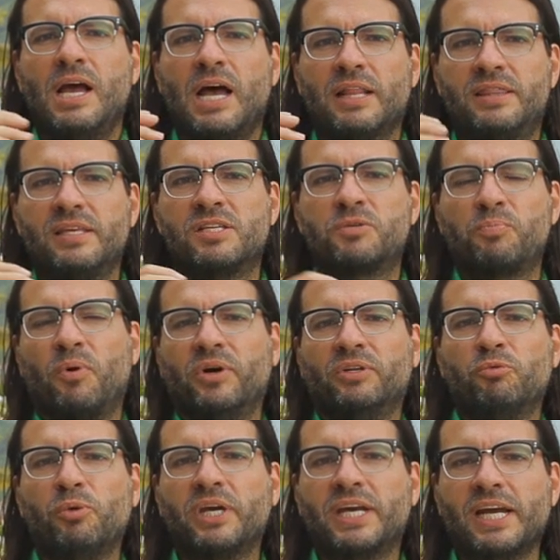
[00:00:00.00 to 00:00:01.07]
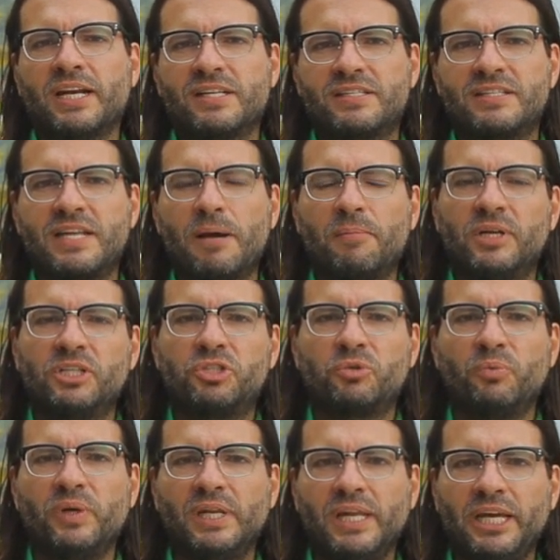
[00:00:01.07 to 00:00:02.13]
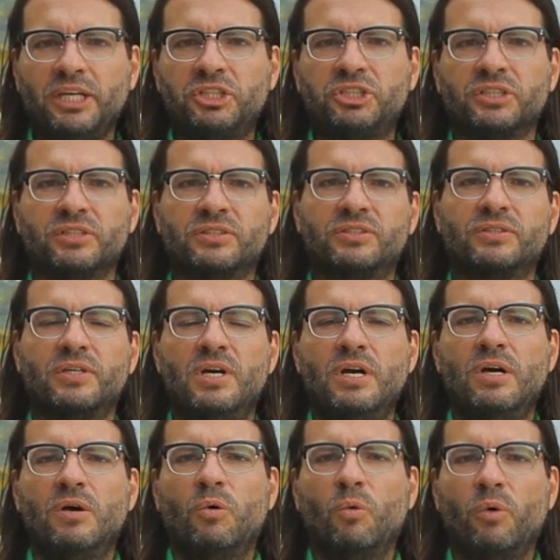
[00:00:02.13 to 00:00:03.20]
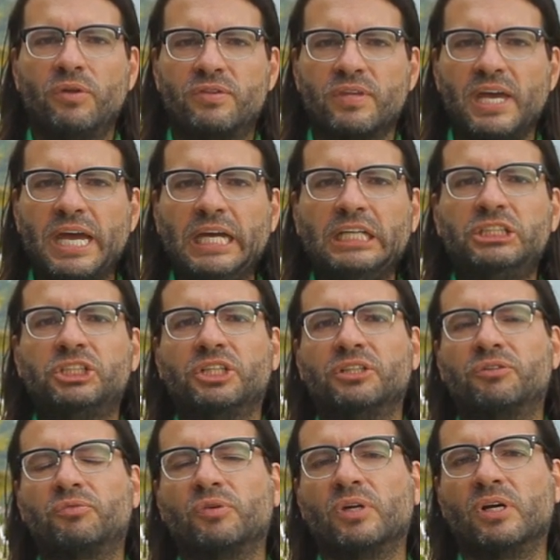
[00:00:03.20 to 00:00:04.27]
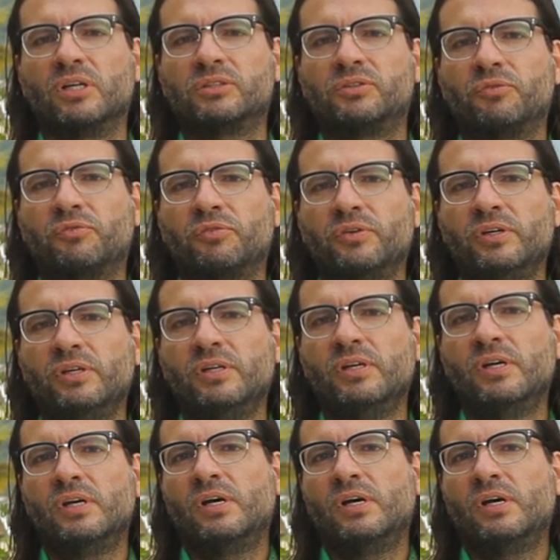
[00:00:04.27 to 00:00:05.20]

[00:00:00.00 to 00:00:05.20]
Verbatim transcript: At this point, we can establish relations with ancient philosophy